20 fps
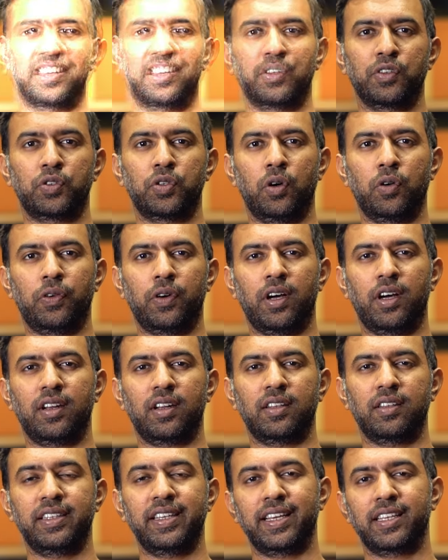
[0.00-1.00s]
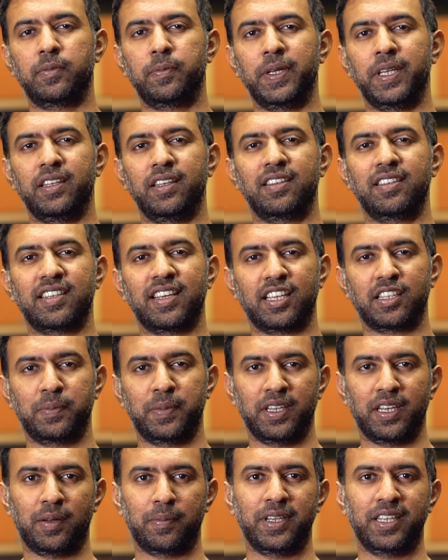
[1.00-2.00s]
So far, the experience has
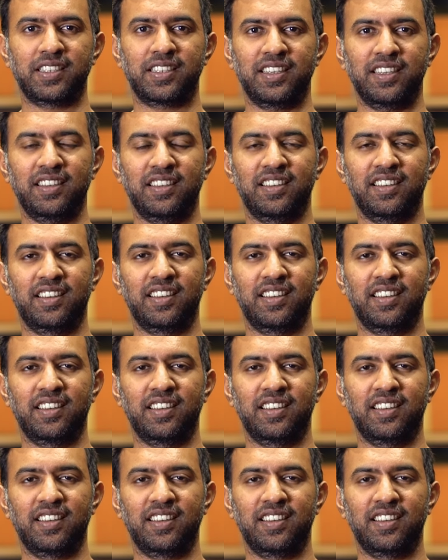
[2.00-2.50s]
been amazing.